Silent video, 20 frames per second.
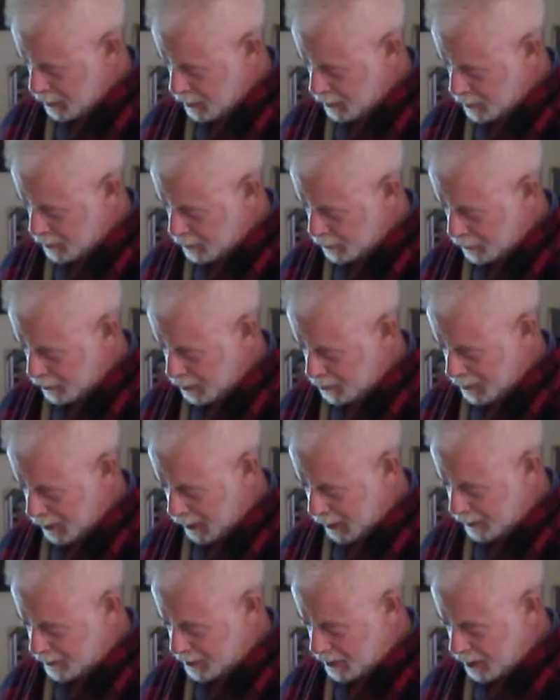During the
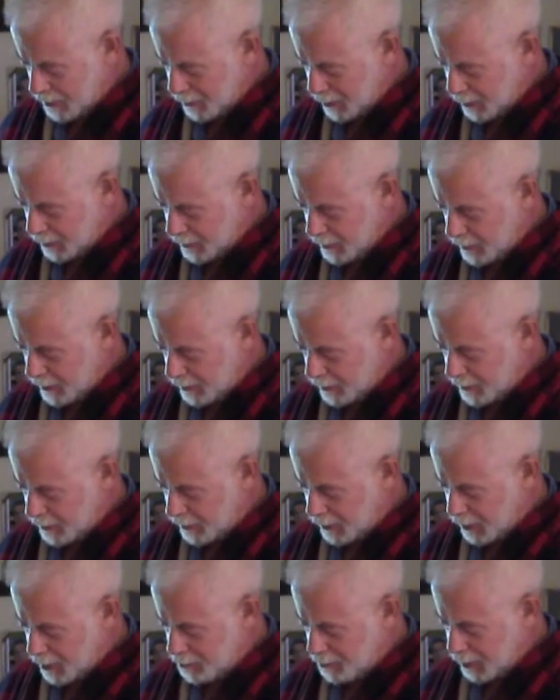pandemic,
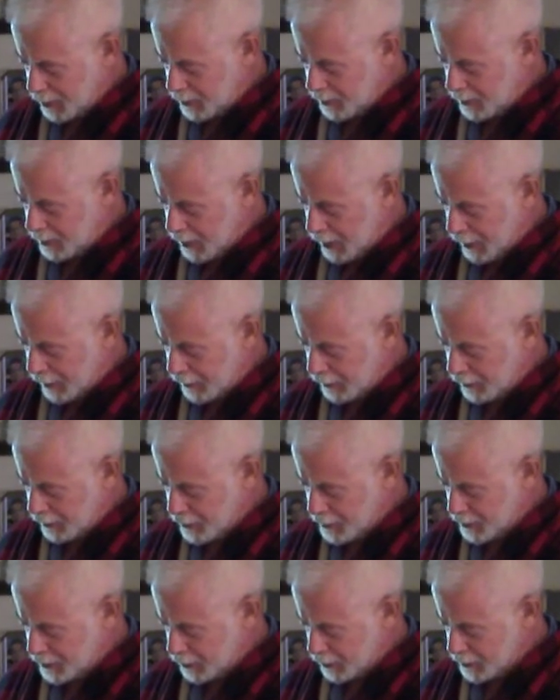there had been an
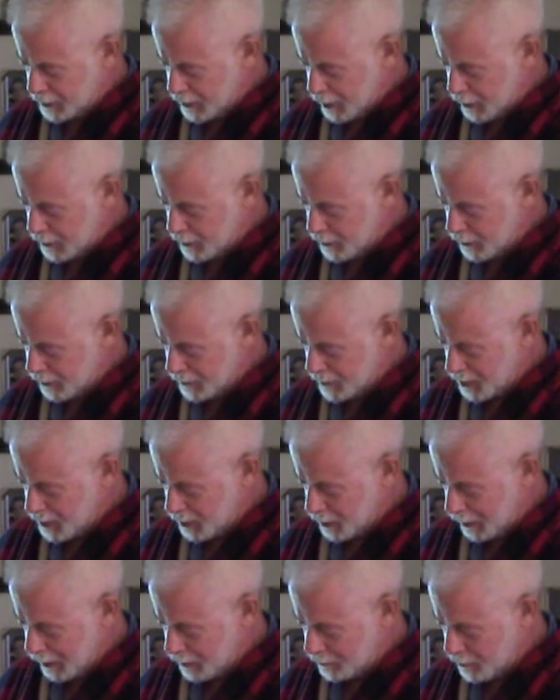endless succession of
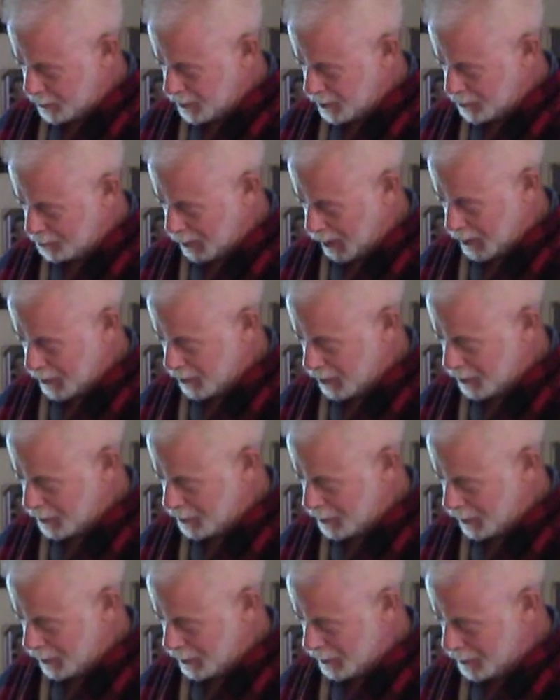sirens passing
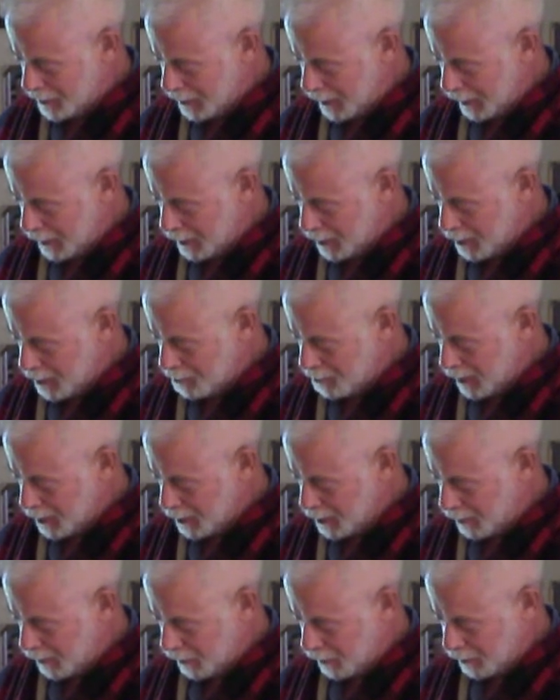day and night. It had
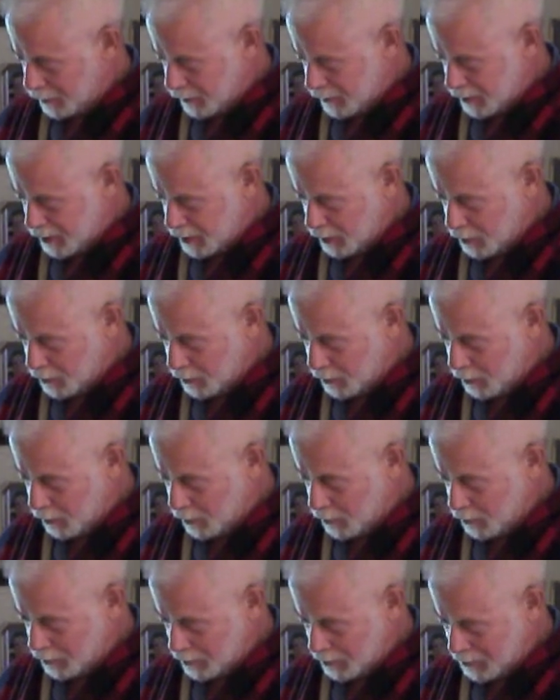been all so
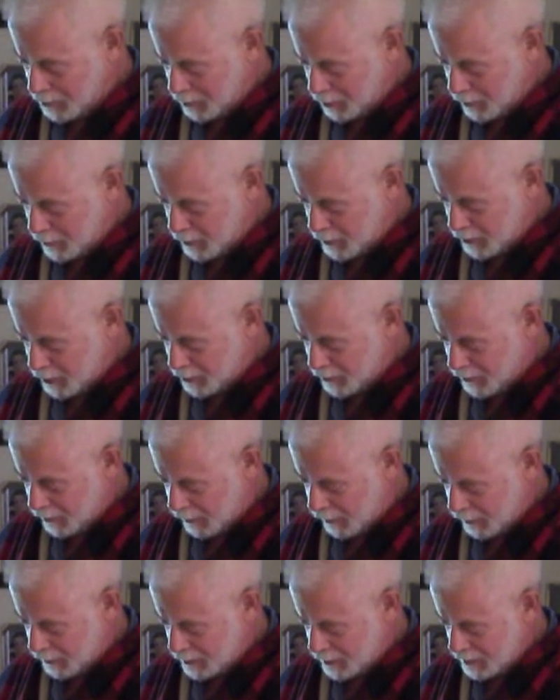horrible, she
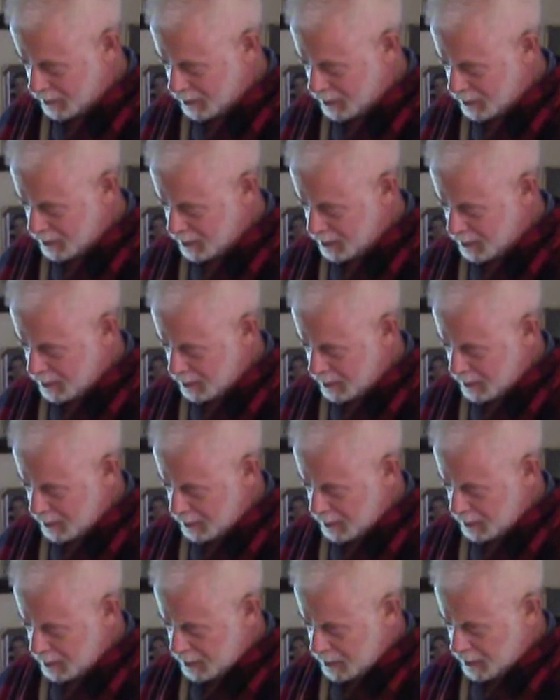thought.
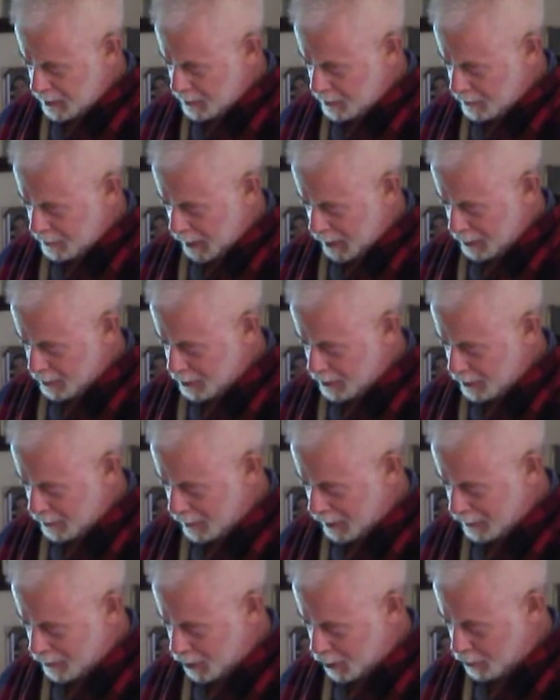Thanks to
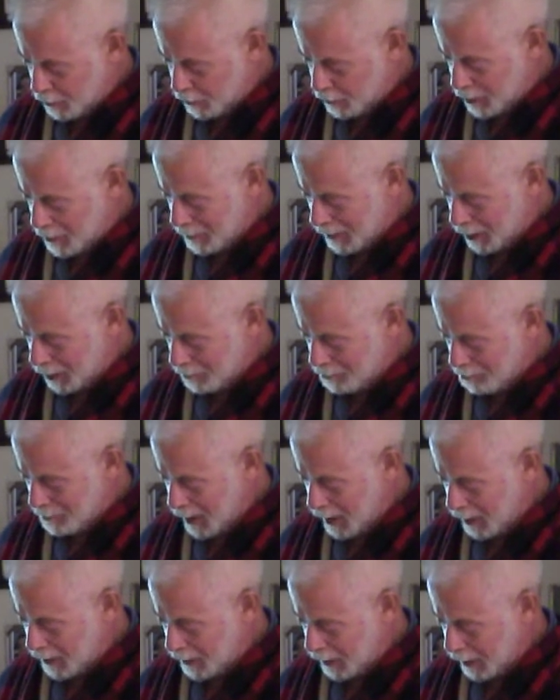that criminal
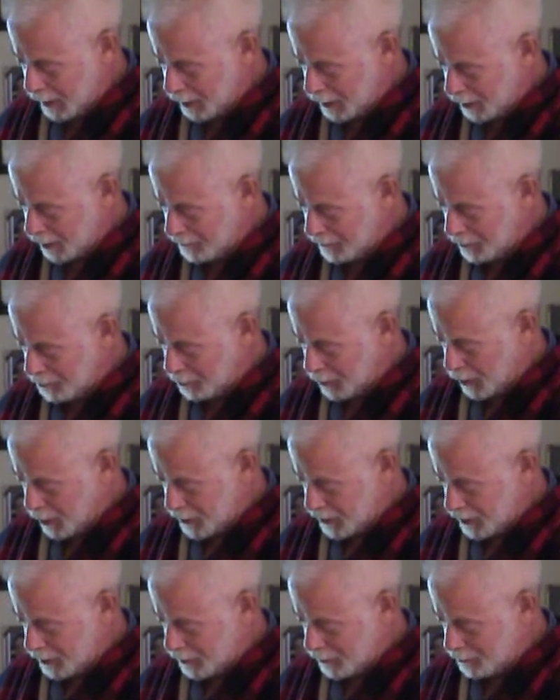maniac of a
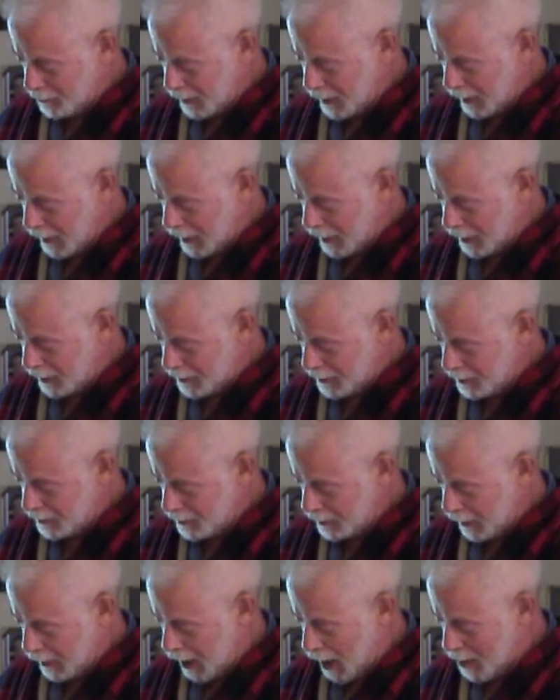president we had,
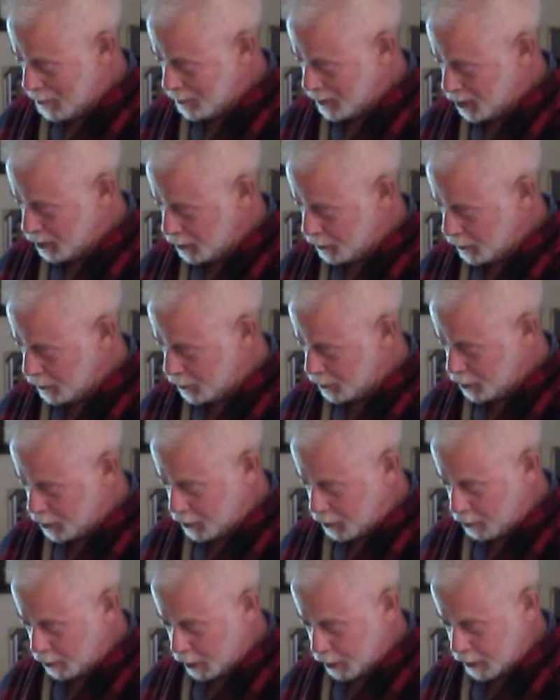an absolute
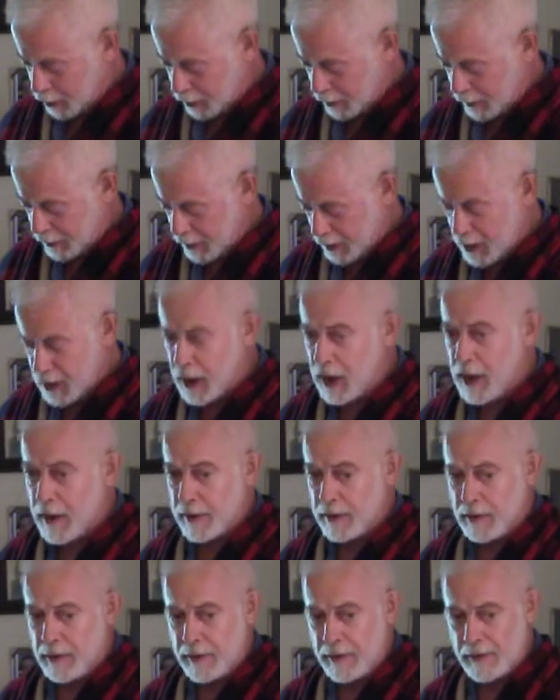crook and a
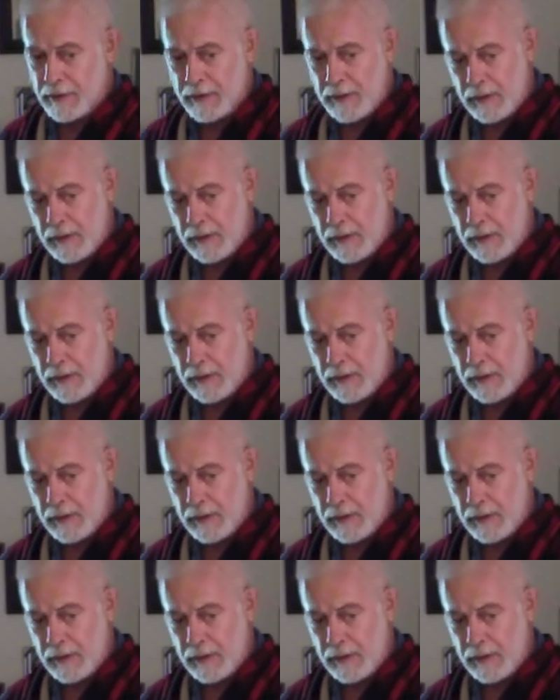con artist.